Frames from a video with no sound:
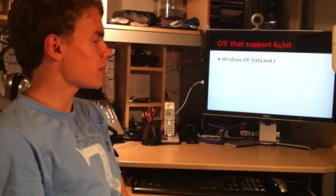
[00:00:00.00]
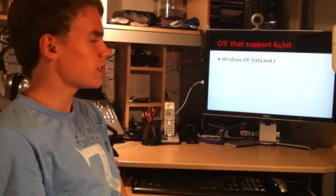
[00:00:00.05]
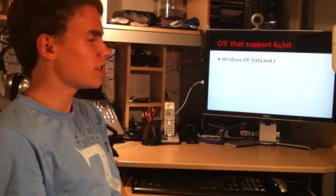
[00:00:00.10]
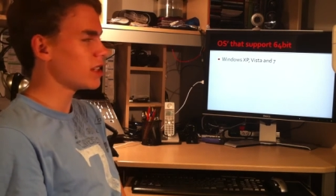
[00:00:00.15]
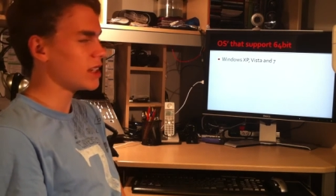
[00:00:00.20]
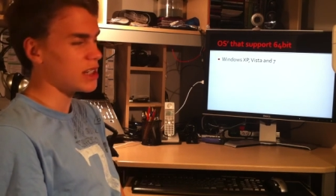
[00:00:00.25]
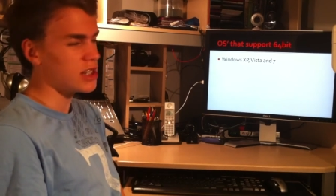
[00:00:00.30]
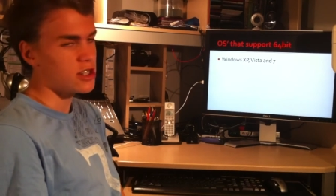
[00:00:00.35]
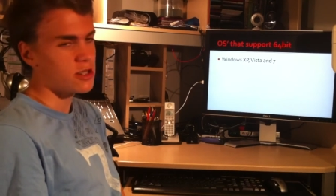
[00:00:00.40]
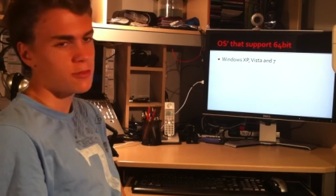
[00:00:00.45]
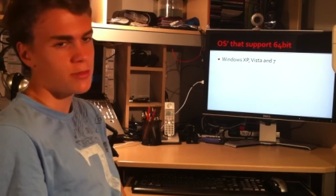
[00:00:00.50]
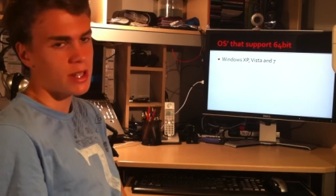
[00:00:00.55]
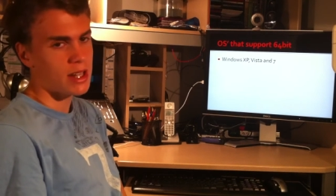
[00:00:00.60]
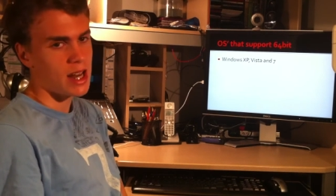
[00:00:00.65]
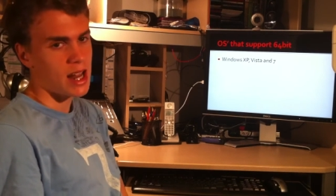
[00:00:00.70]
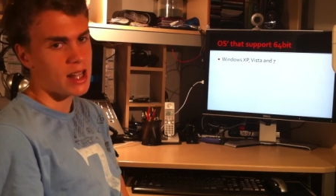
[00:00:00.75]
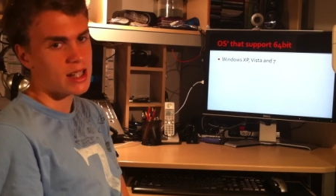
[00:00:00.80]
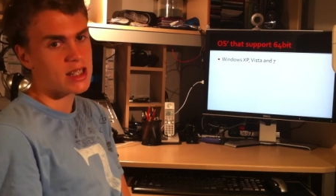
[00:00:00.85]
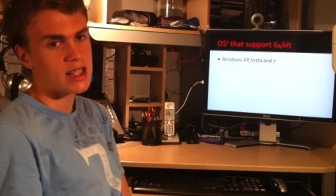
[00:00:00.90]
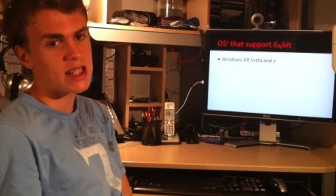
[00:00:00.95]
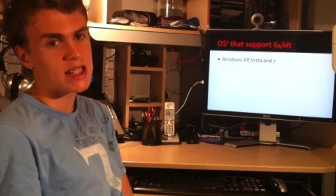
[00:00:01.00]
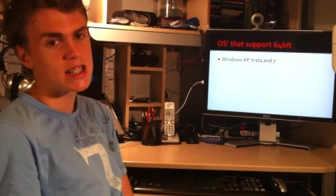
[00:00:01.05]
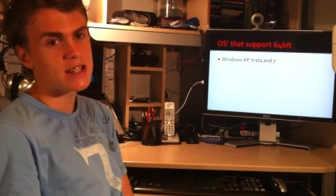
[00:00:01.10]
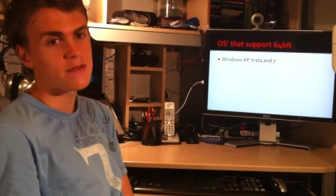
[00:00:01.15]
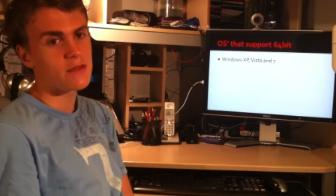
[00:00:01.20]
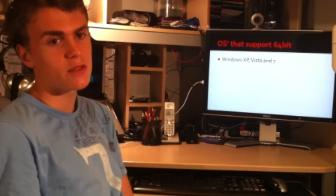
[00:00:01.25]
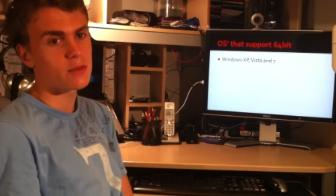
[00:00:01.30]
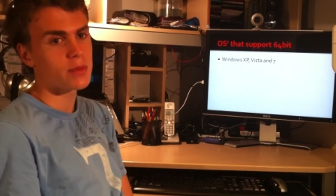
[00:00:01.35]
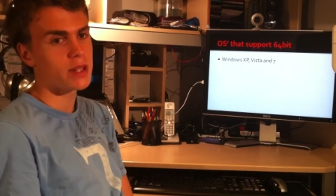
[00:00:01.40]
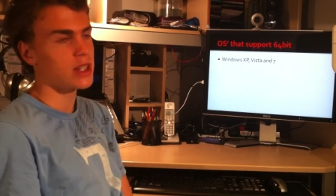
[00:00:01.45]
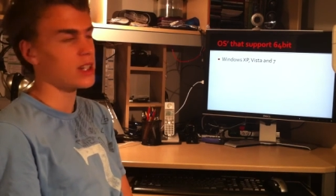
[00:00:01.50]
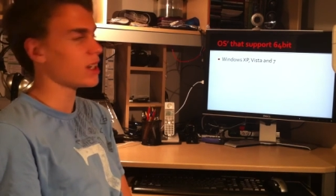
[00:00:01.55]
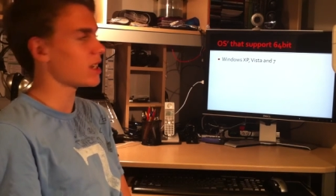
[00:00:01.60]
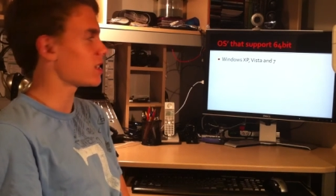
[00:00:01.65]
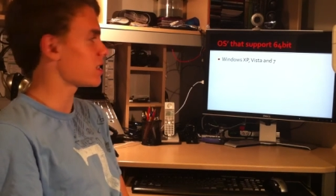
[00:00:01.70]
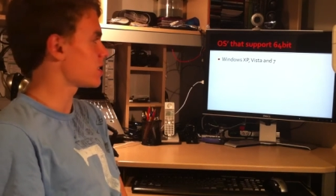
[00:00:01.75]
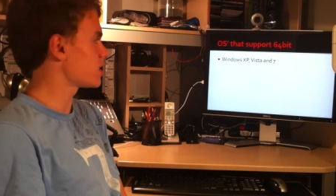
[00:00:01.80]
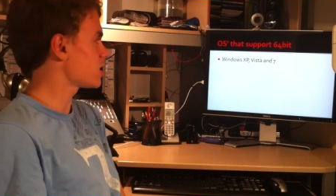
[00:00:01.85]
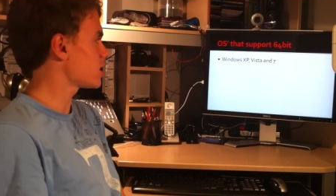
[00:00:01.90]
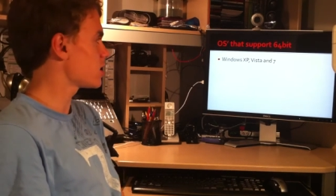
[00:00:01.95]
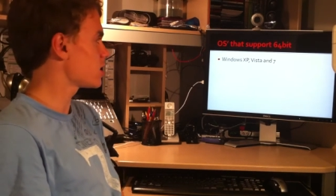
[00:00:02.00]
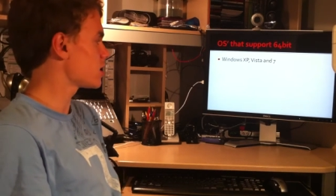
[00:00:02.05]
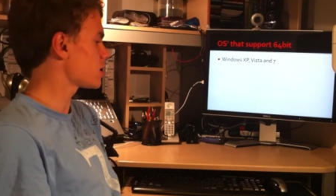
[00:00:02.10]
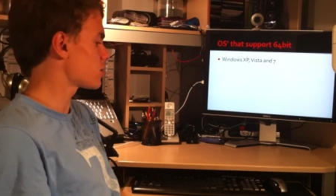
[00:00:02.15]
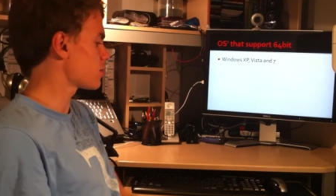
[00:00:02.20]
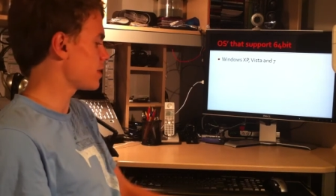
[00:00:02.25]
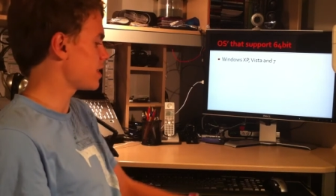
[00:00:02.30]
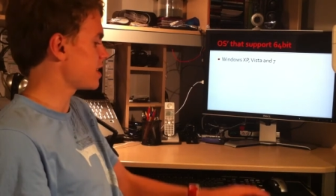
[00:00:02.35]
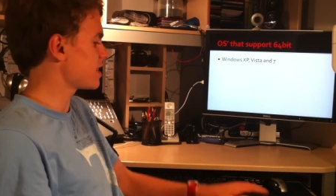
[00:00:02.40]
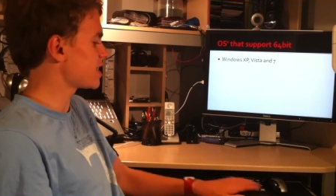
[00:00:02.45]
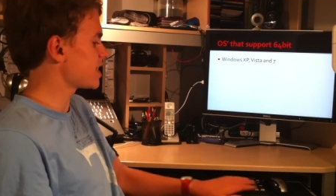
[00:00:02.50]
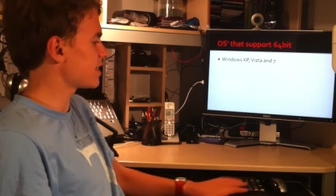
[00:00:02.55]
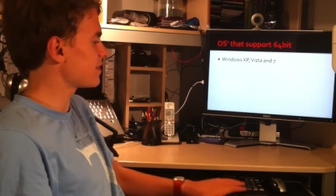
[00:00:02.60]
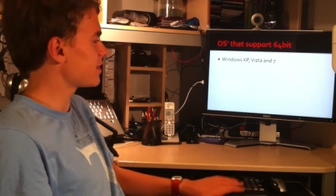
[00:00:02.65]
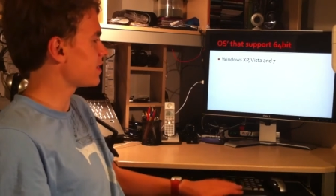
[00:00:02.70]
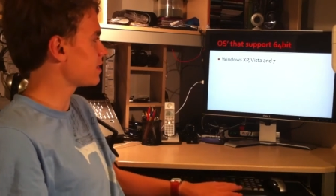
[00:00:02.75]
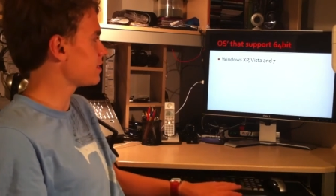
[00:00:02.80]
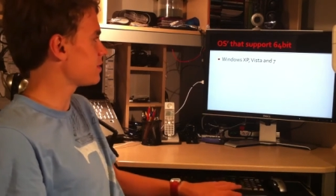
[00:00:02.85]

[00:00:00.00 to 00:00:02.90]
both 32-bit and 64-bit, and so does Windows 7,